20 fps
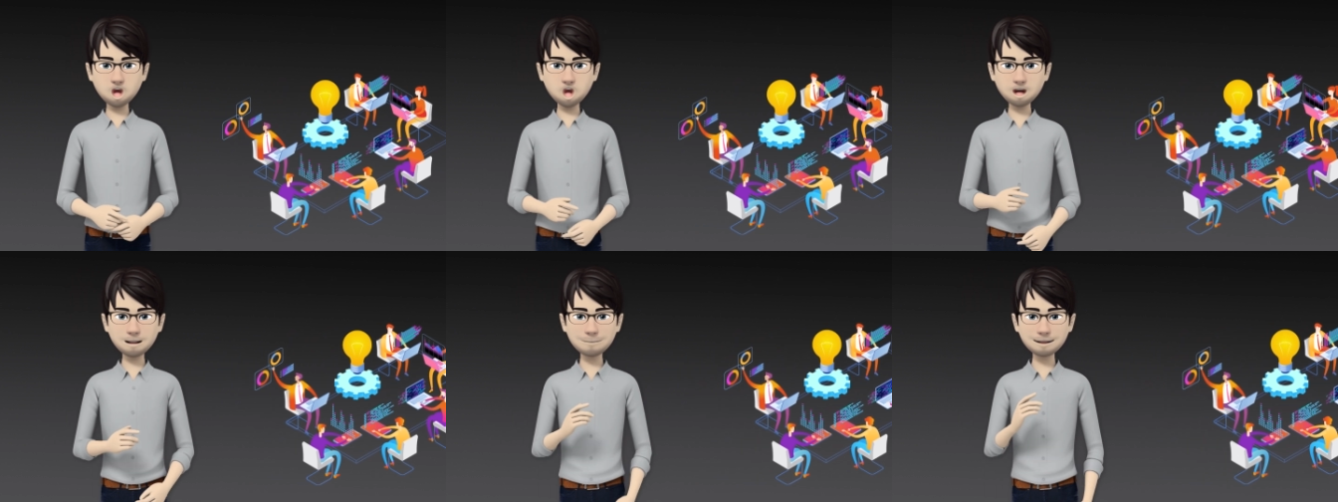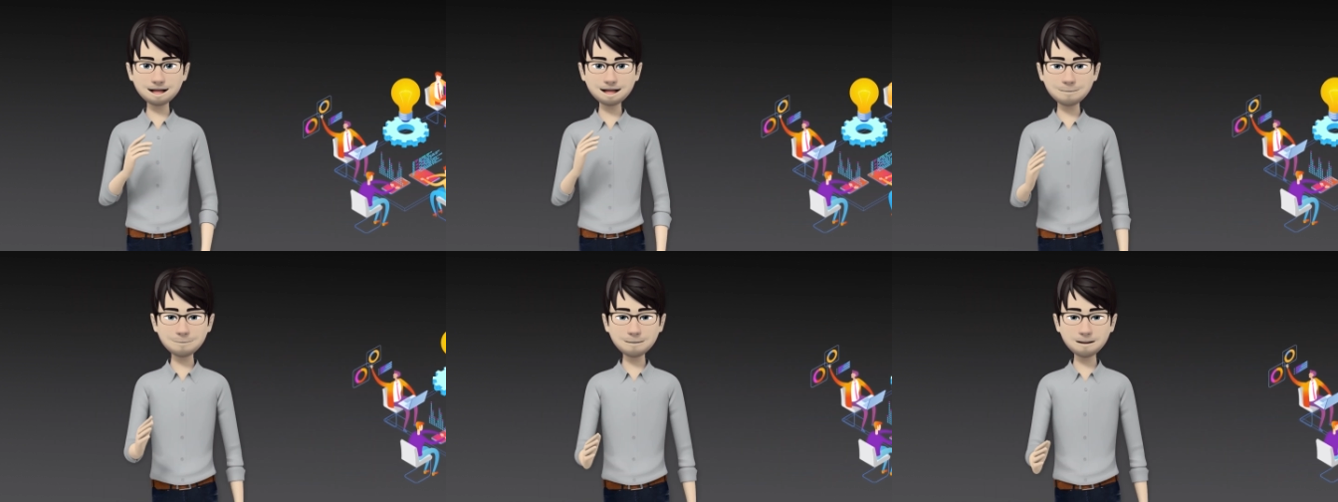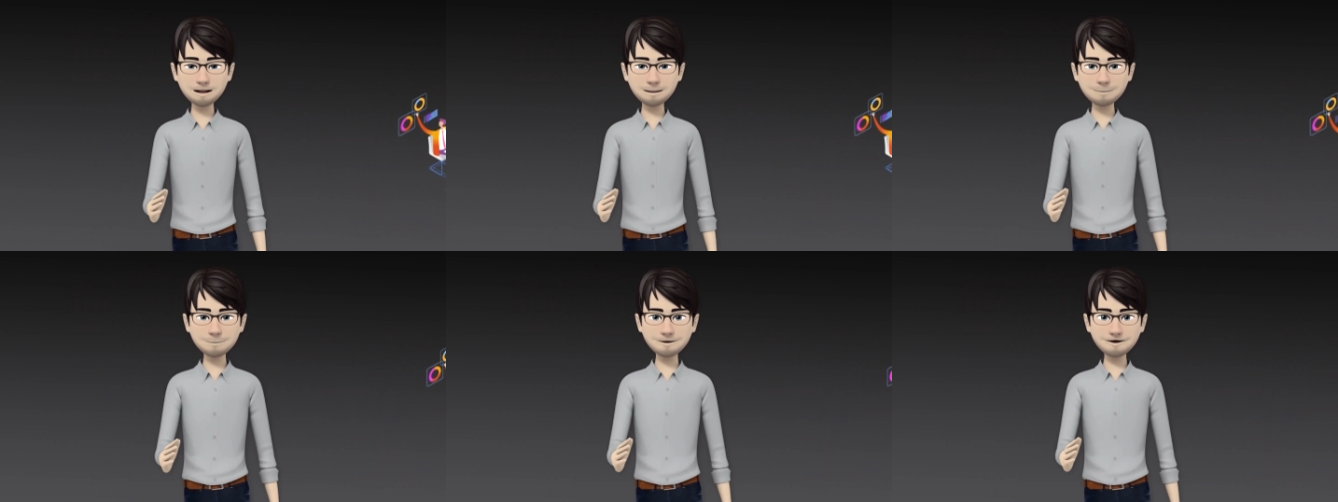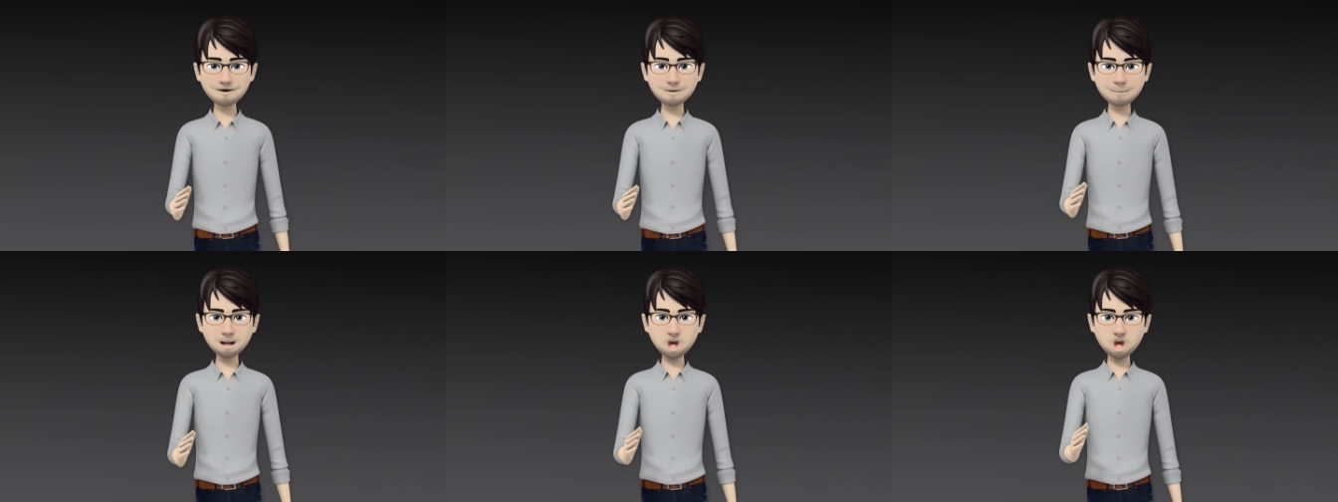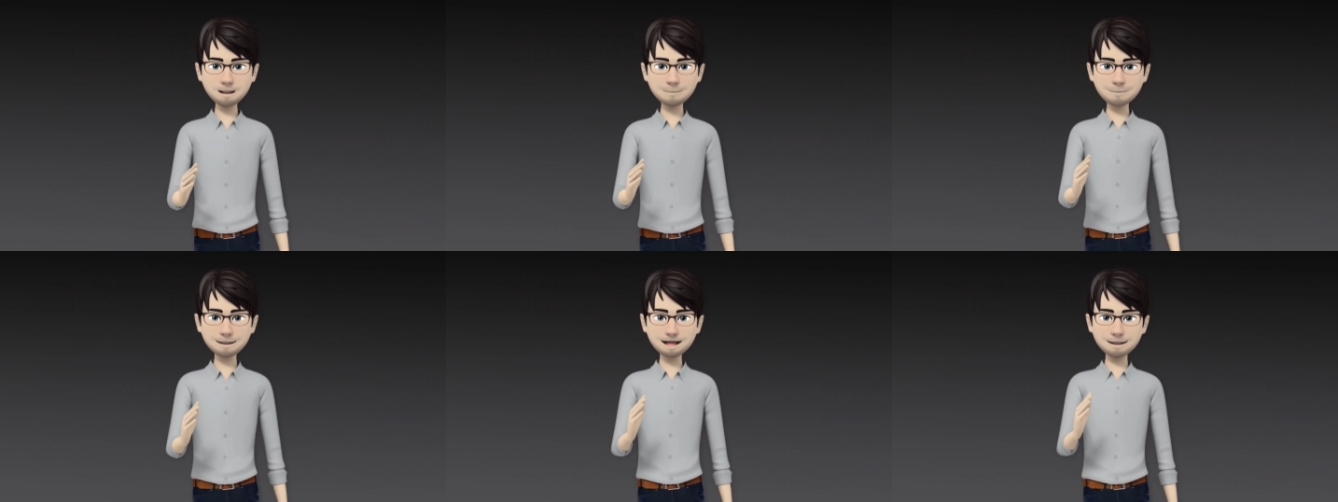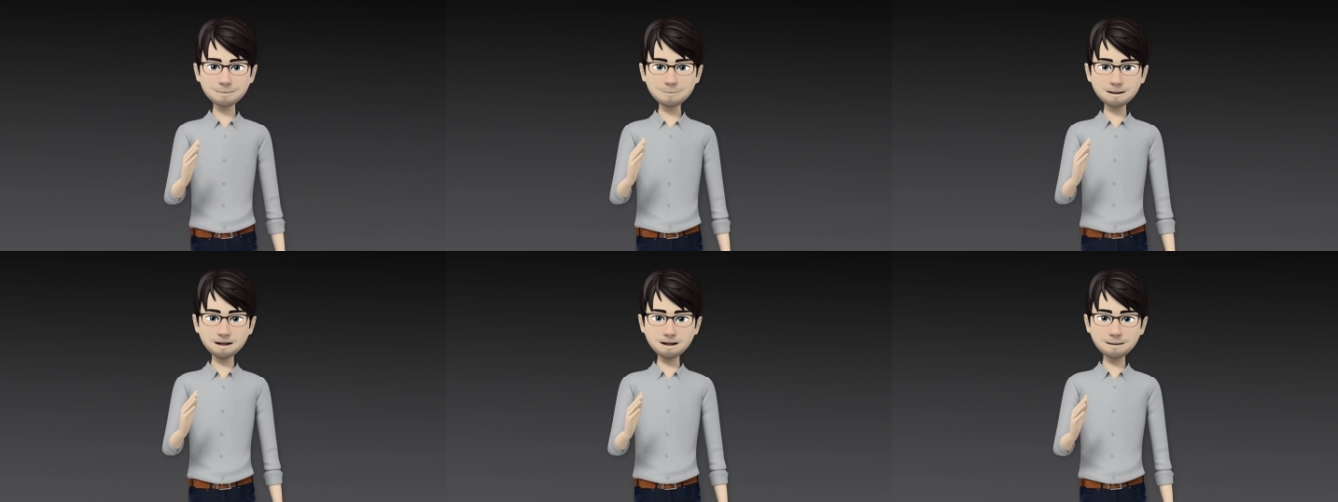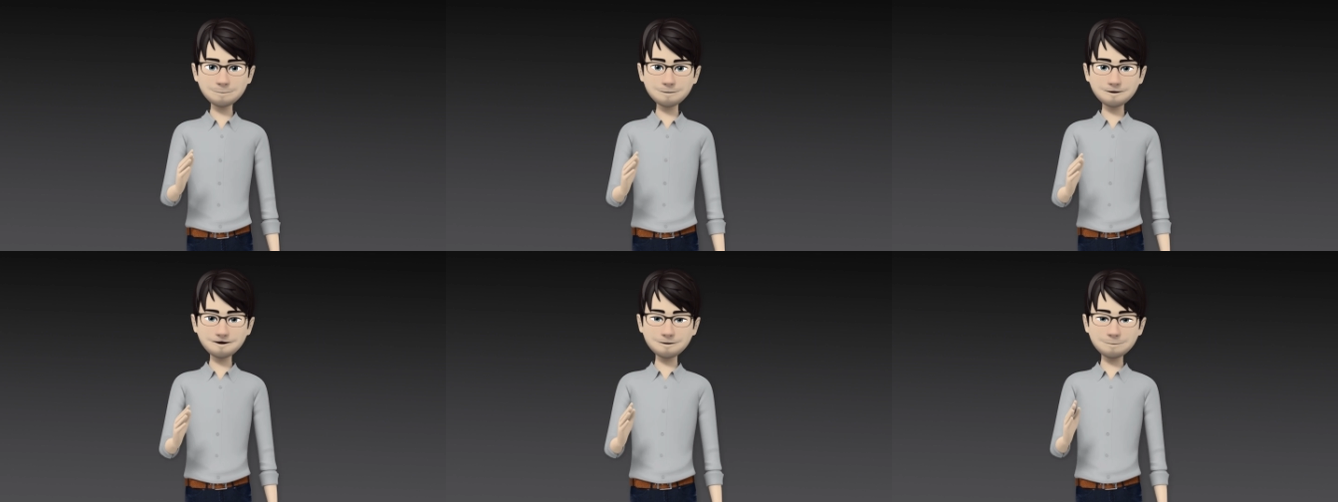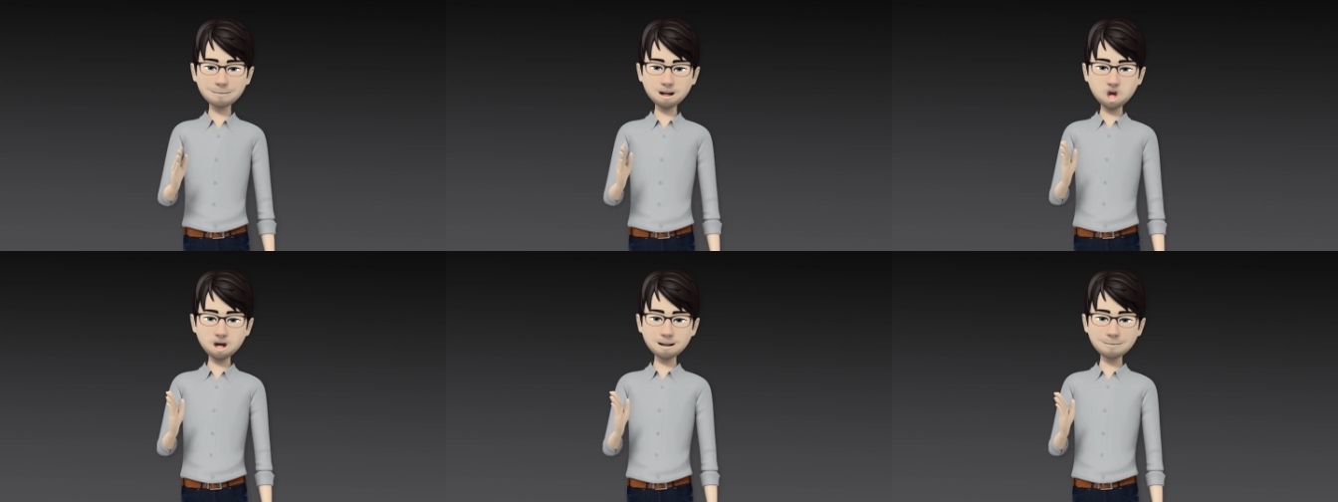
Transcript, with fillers: and therefore future inventory management